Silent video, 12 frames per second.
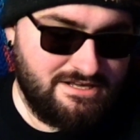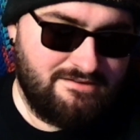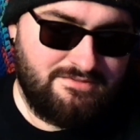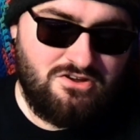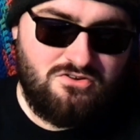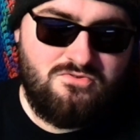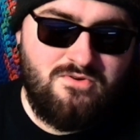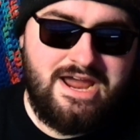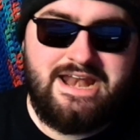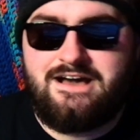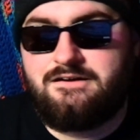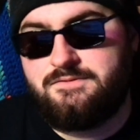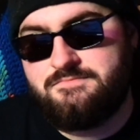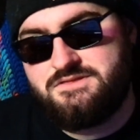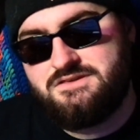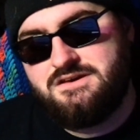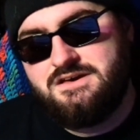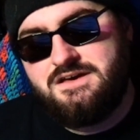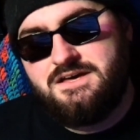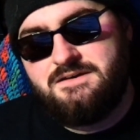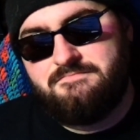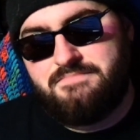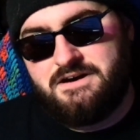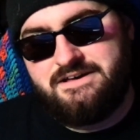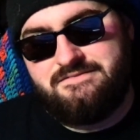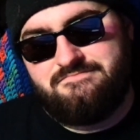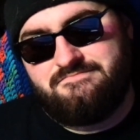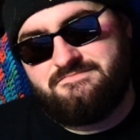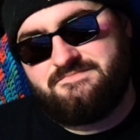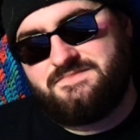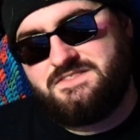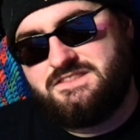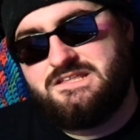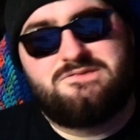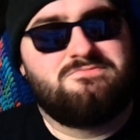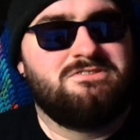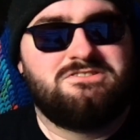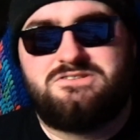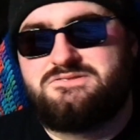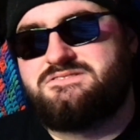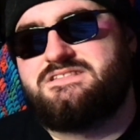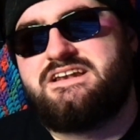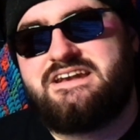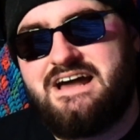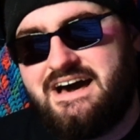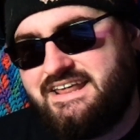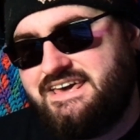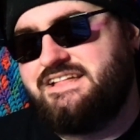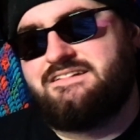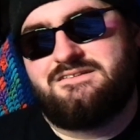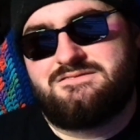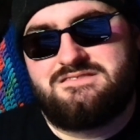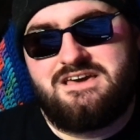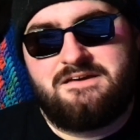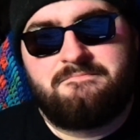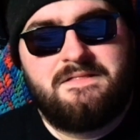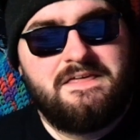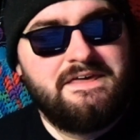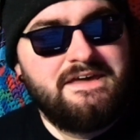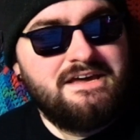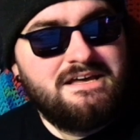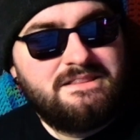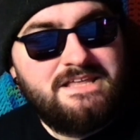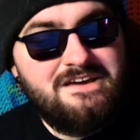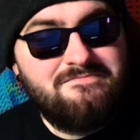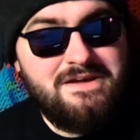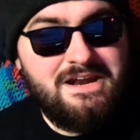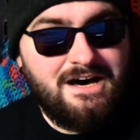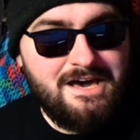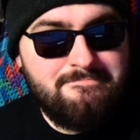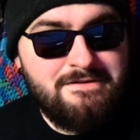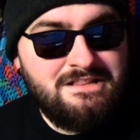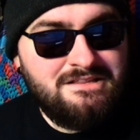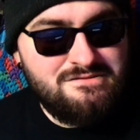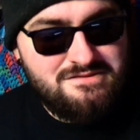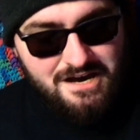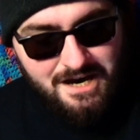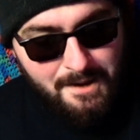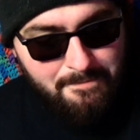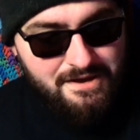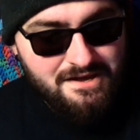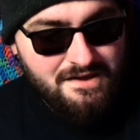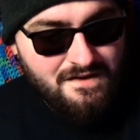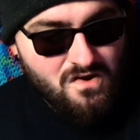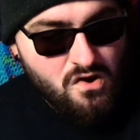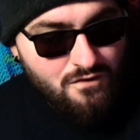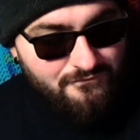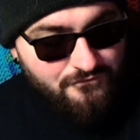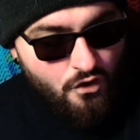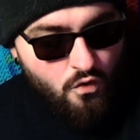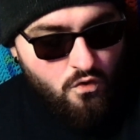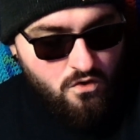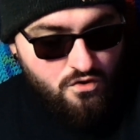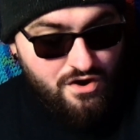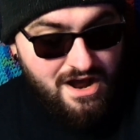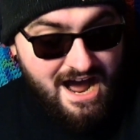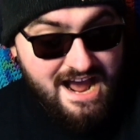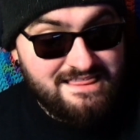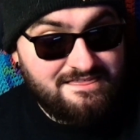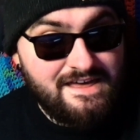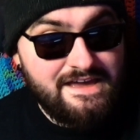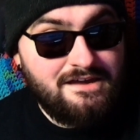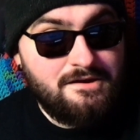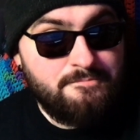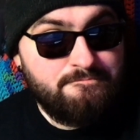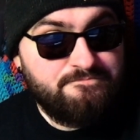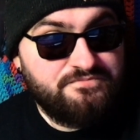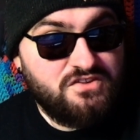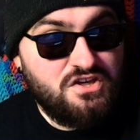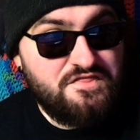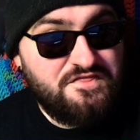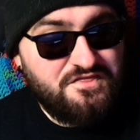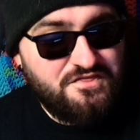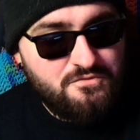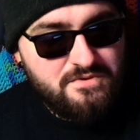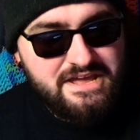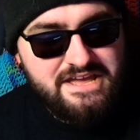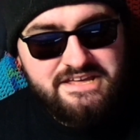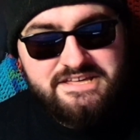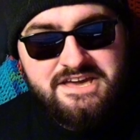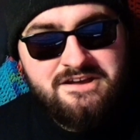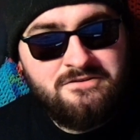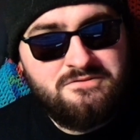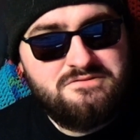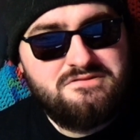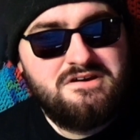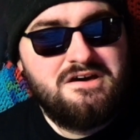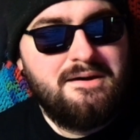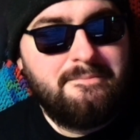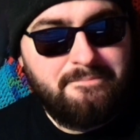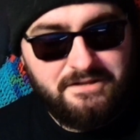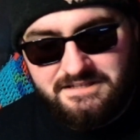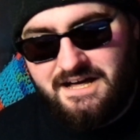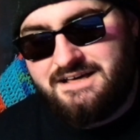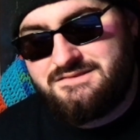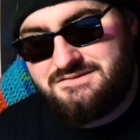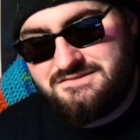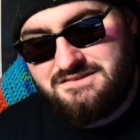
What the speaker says: They're great albums, but this one just did not hit the same. They've been hyping this up for, I think, 3 years plus.